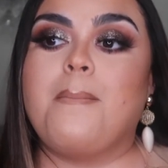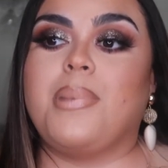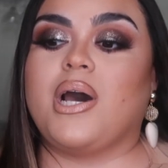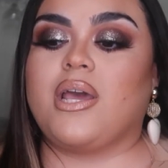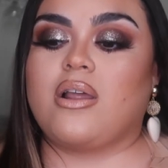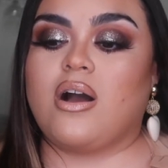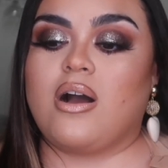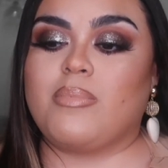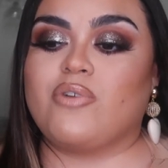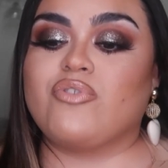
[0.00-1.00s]
but
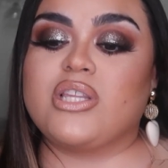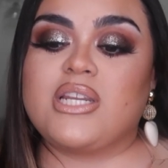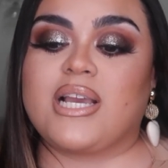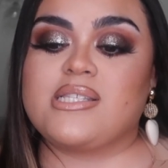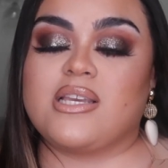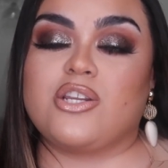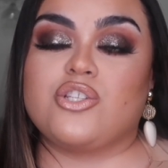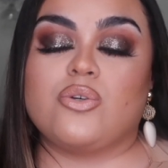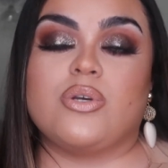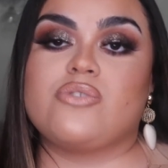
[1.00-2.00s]
a really nice thing to
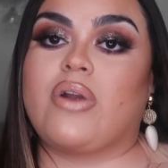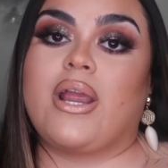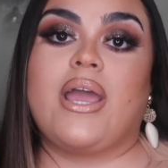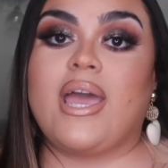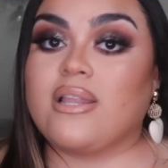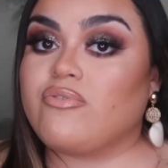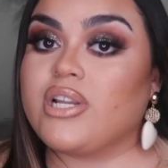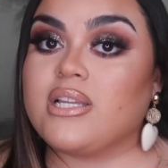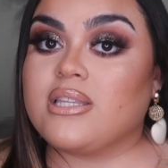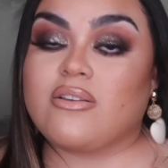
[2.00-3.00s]
do is write a
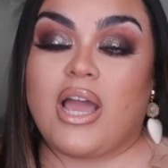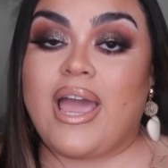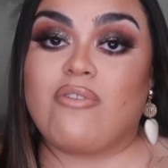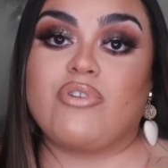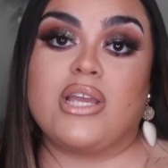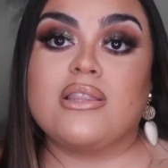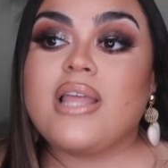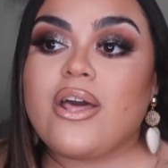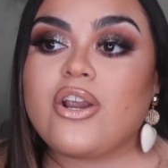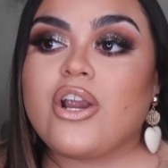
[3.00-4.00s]
handwritten
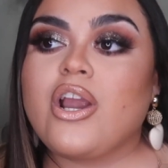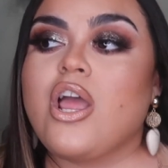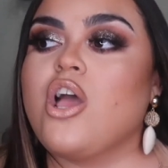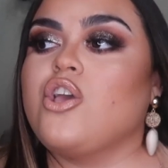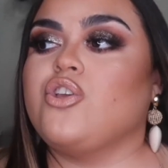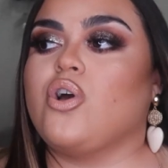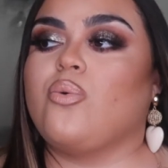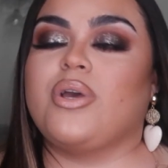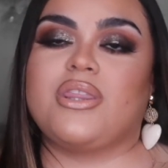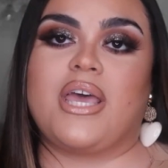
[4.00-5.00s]
letter, you
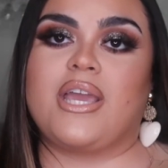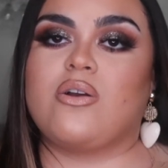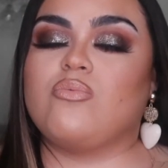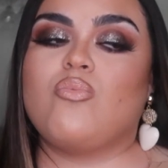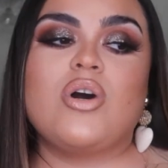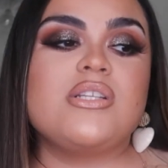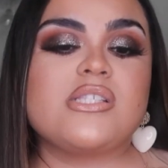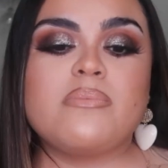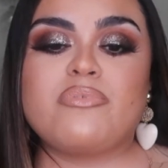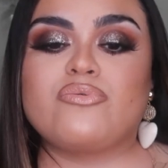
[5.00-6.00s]
know, with like one
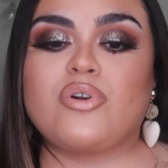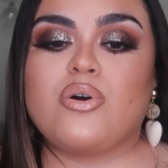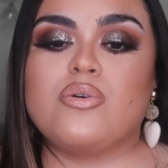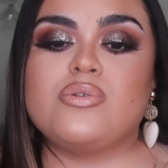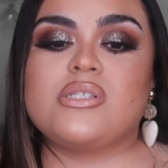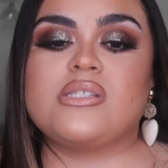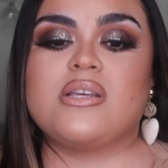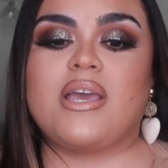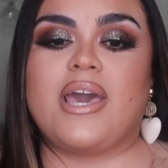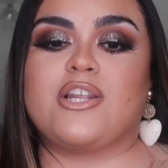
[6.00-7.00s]
simple rose
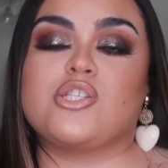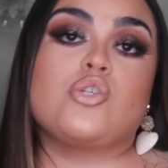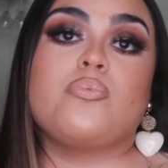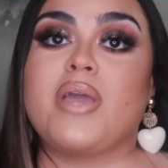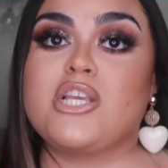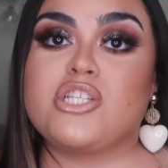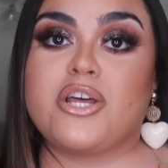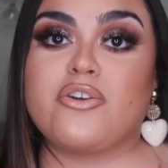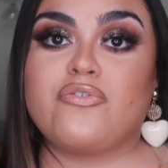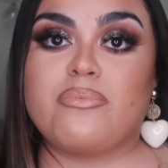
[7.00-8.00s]
and a 2-page
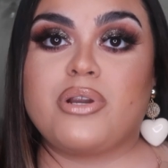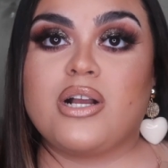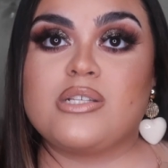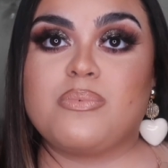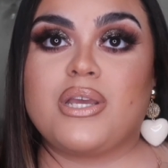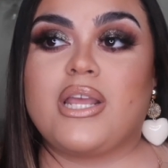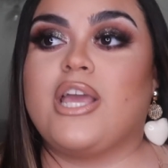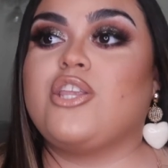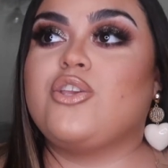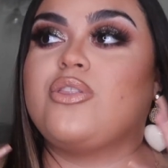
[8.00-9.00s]
letter from your husband,
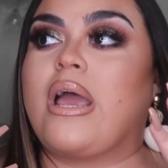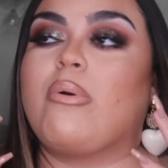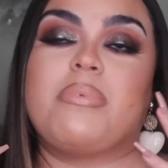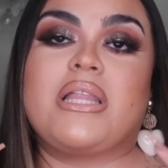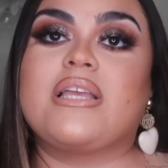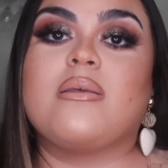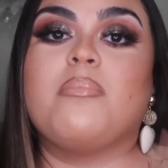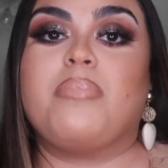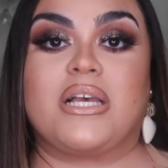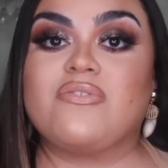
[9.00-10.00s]
and that will be like the
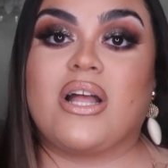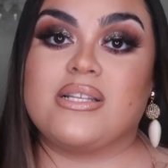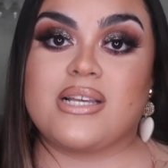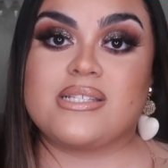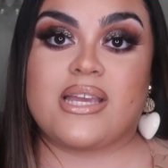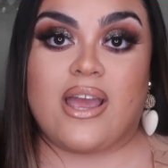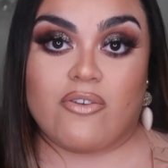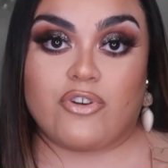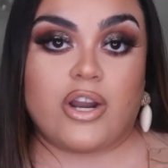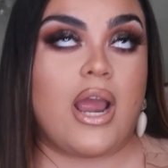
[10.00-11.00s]
best Valentine's Day
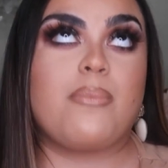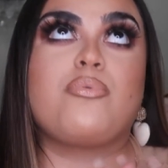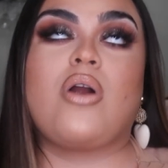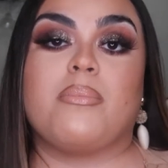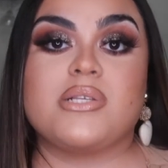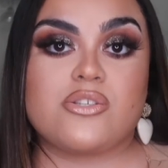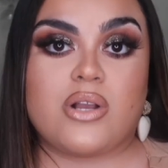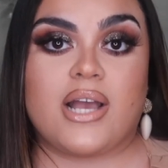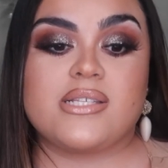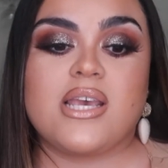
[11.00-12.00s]
ever. I promise you
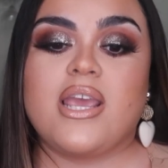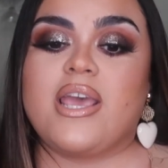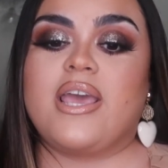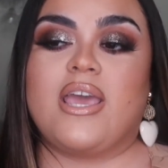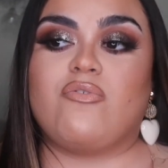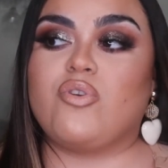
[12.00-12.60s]
guys. If